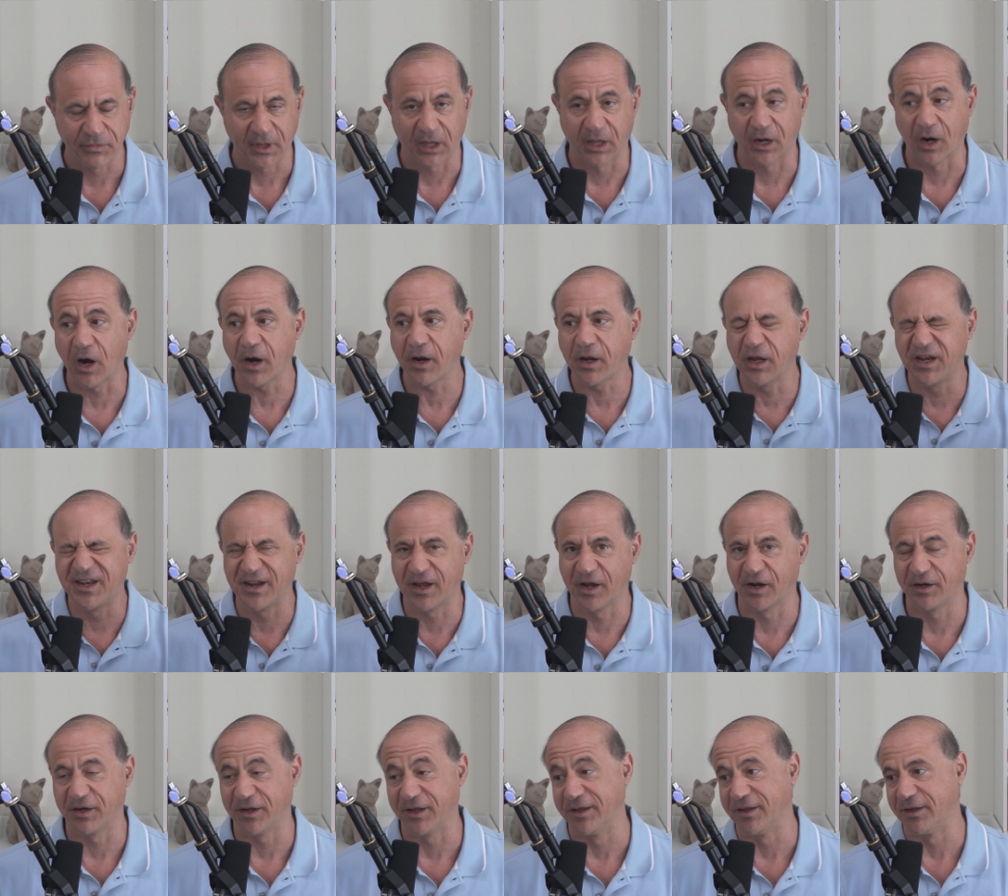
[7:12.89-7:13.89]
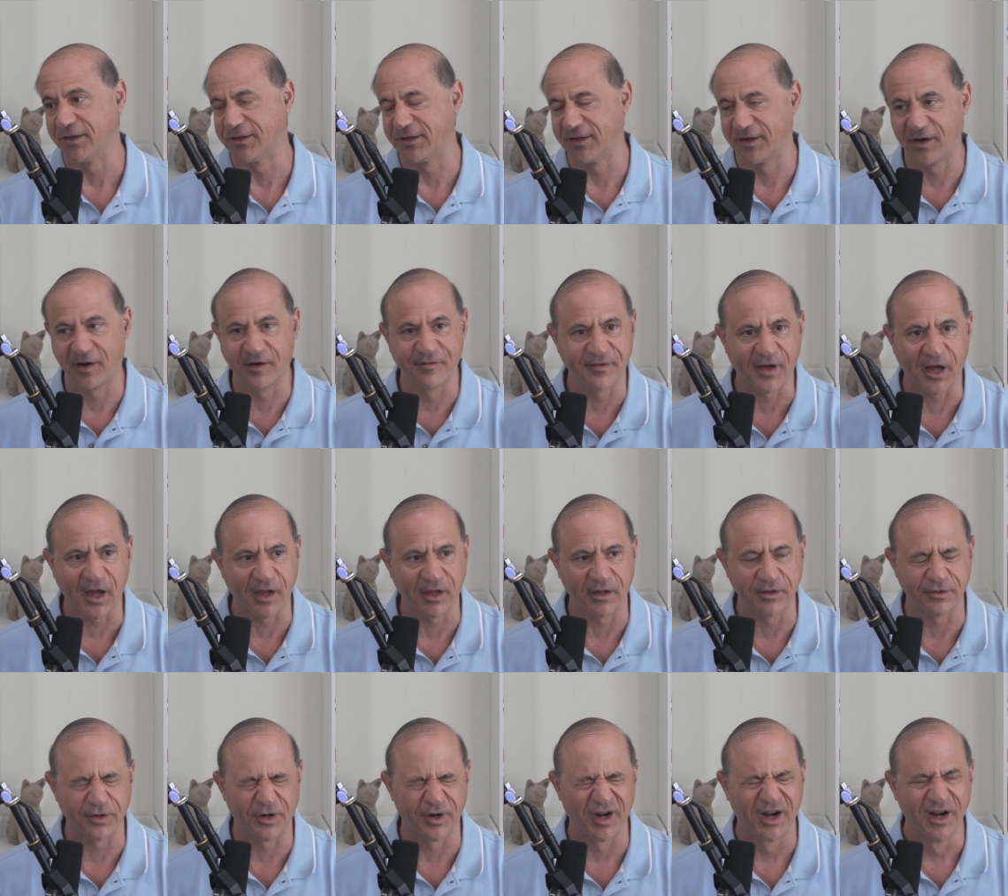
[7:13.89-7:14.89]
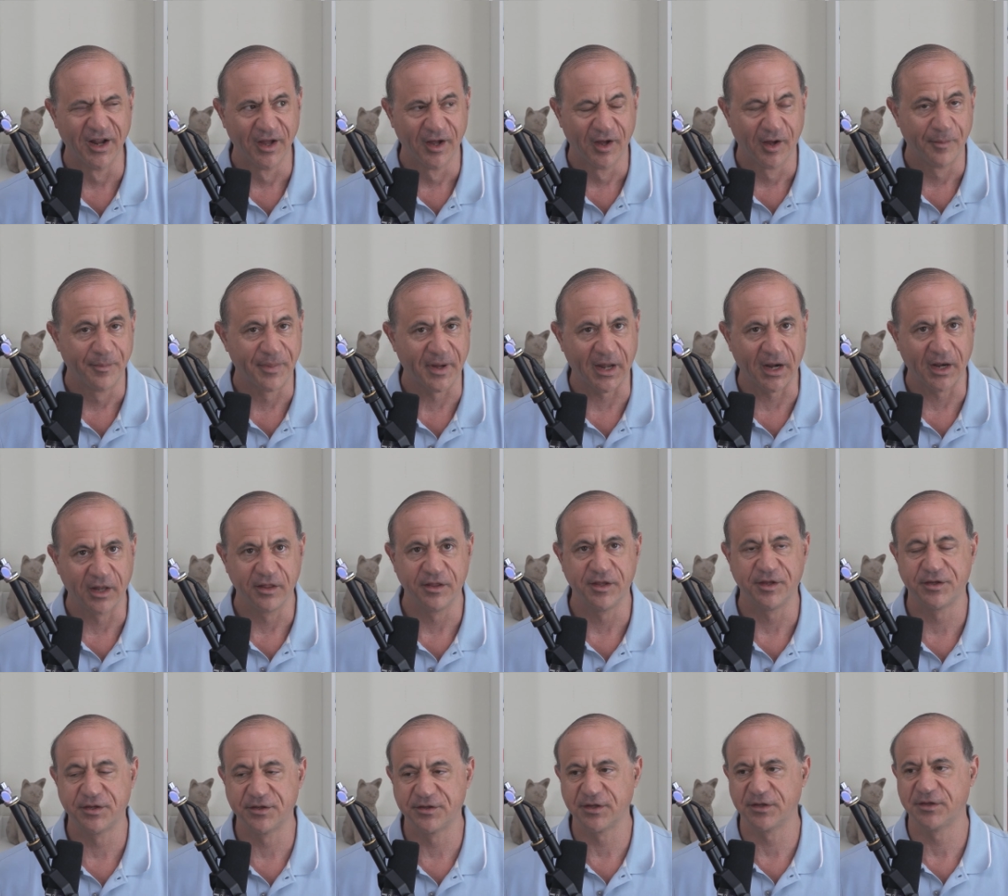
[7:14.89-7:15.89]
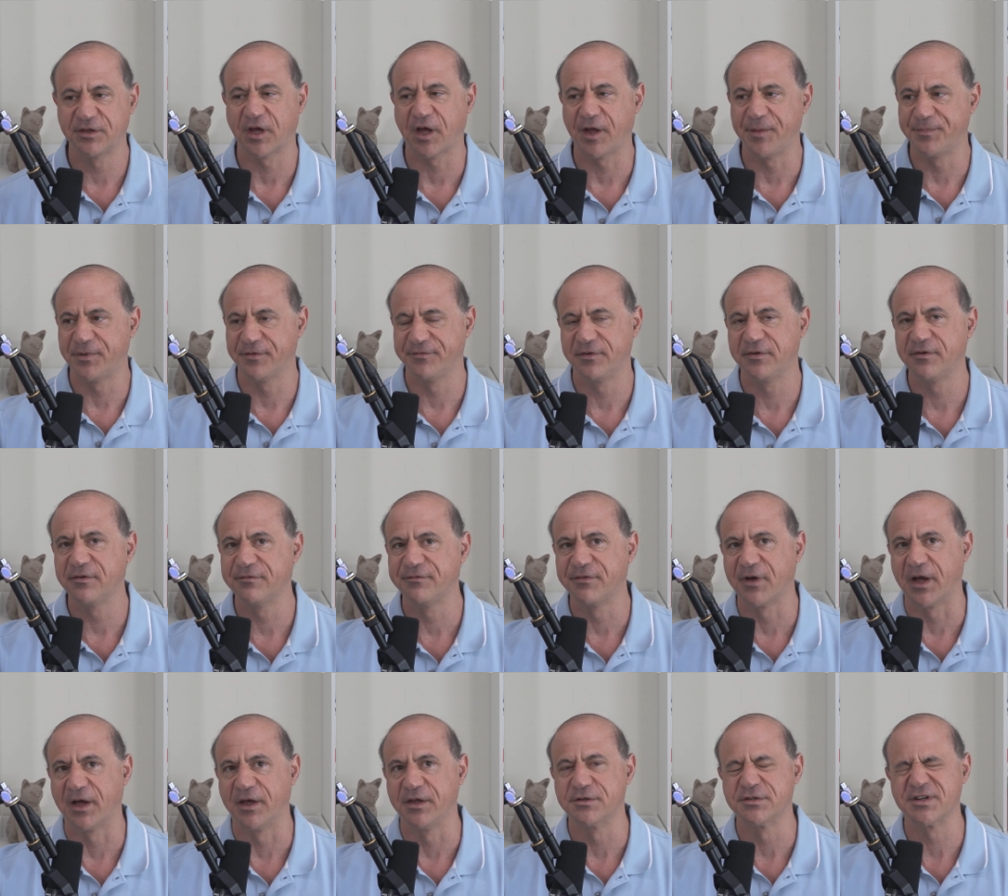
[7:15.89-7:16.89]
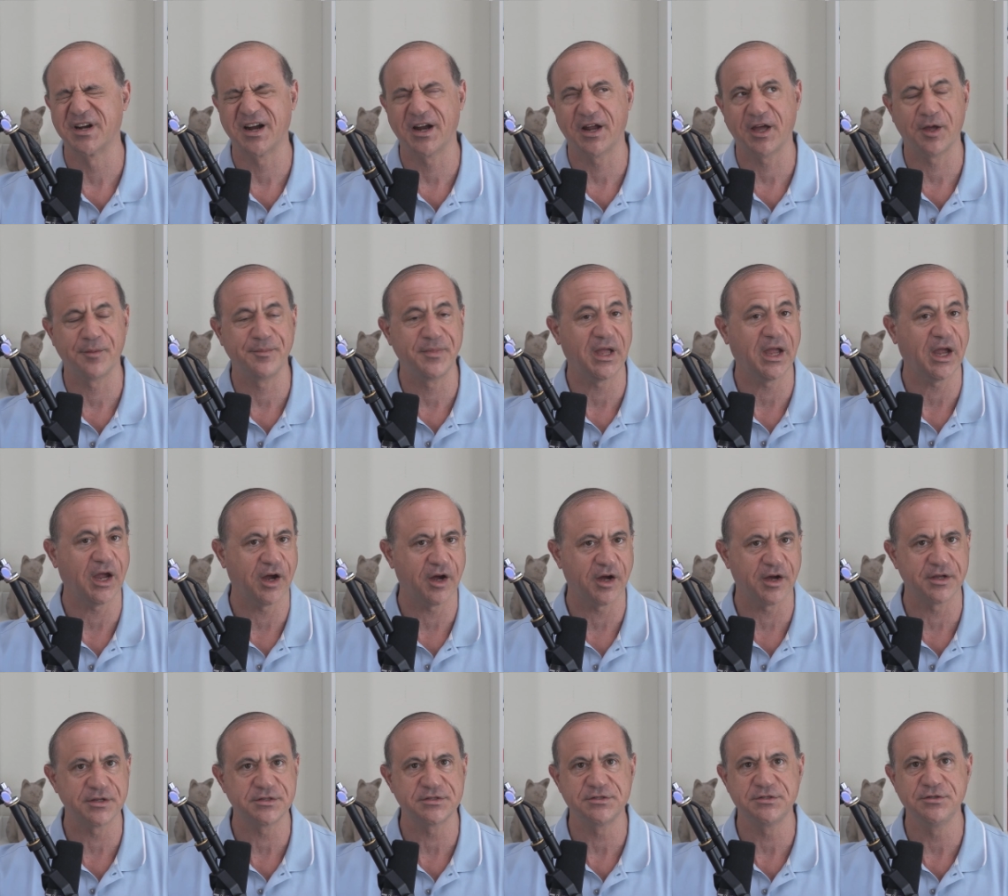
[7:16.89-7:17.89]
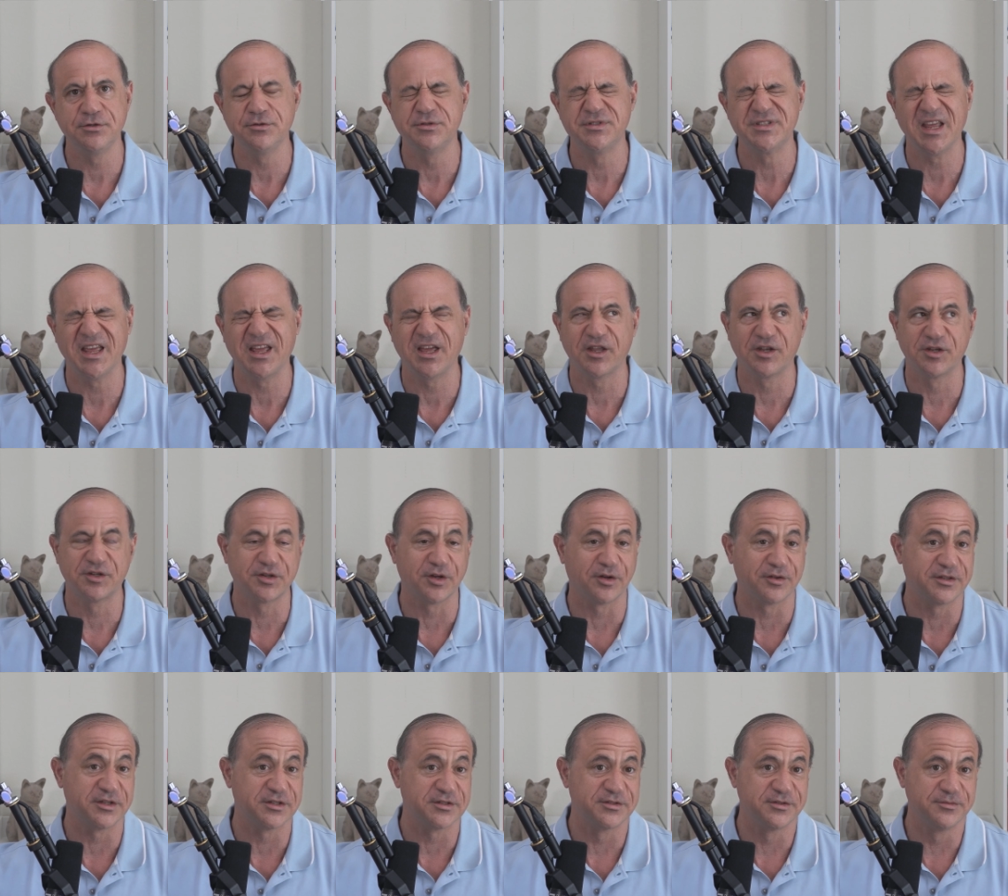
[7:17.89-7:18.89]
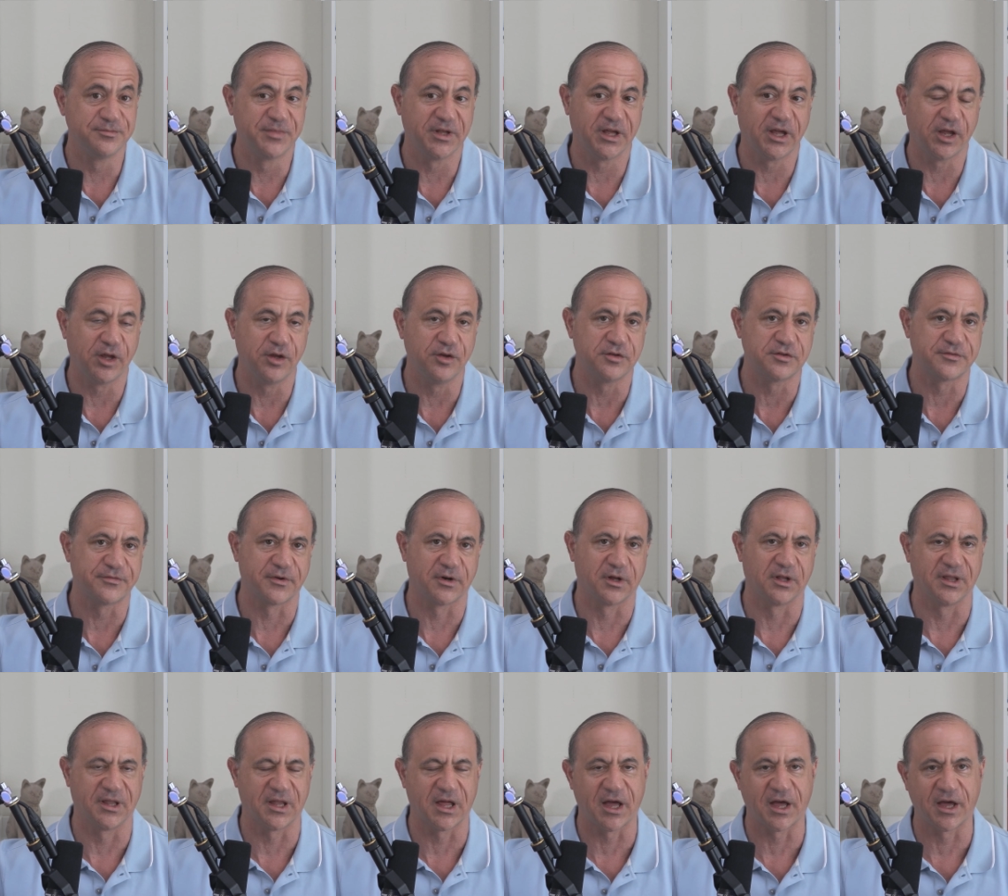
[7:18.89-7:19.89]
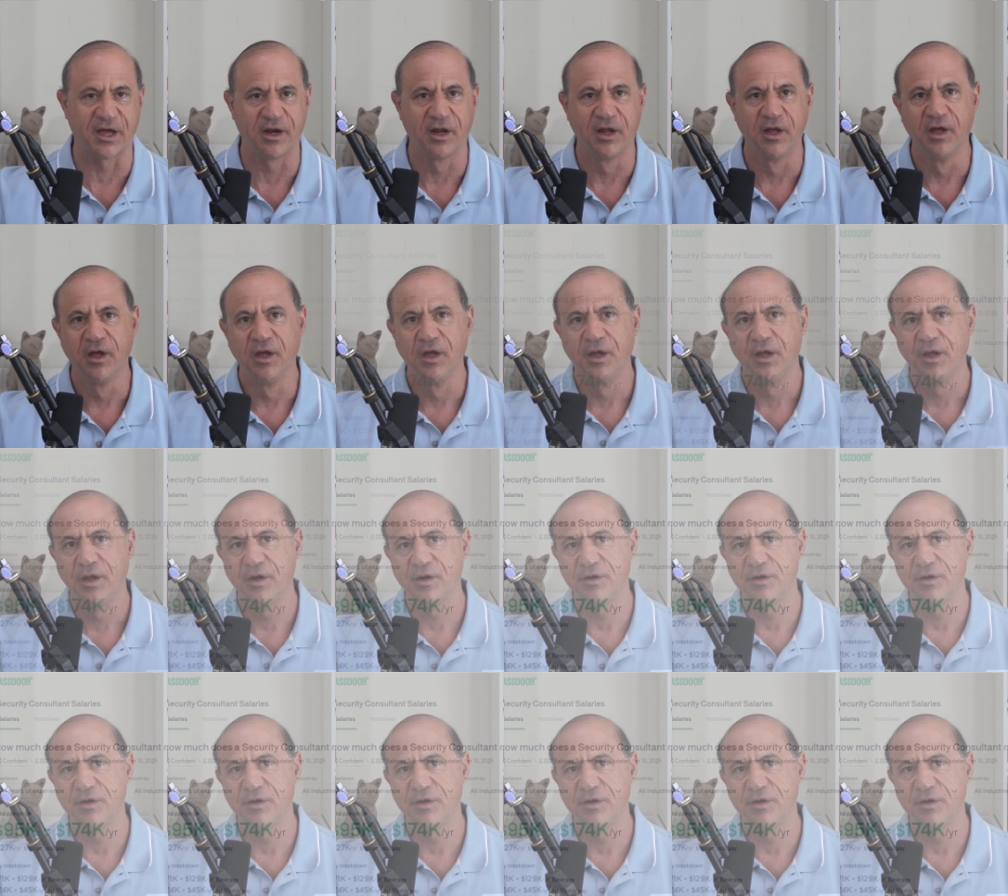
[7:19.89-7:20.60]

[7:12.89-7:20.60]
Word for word: An architect is an advisor, but this is a type of an advisor. And because you see consultancy being used for a lot, you're